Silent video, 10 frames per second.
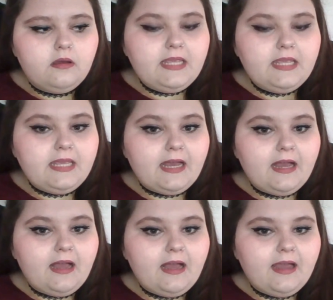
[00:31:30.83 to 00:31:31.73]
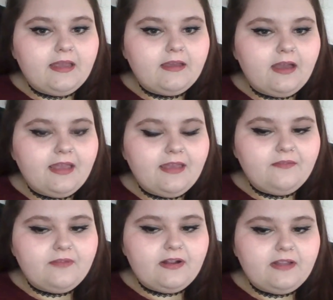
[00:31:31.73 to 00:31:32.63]
yeah, I
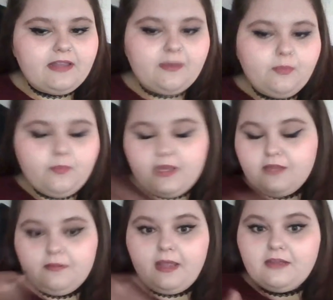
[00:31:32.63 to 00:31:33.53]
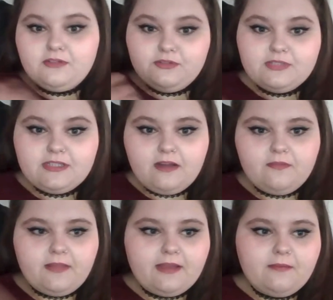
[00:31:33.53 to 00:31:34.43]
get very, like, when we, like, do
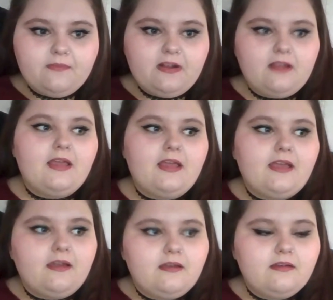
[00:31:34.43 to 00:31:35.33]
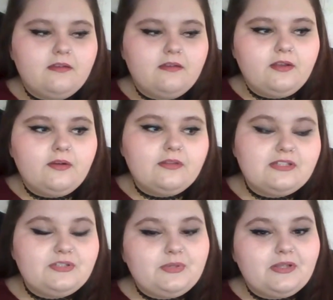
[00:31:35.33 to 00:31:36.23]
stuff, like, I'm very, like, you know,
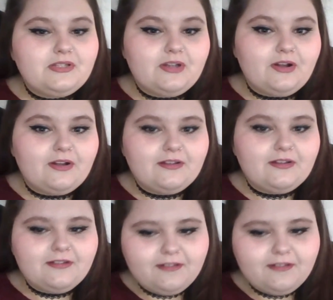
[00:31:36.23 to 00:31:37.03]
let's do it in the dark.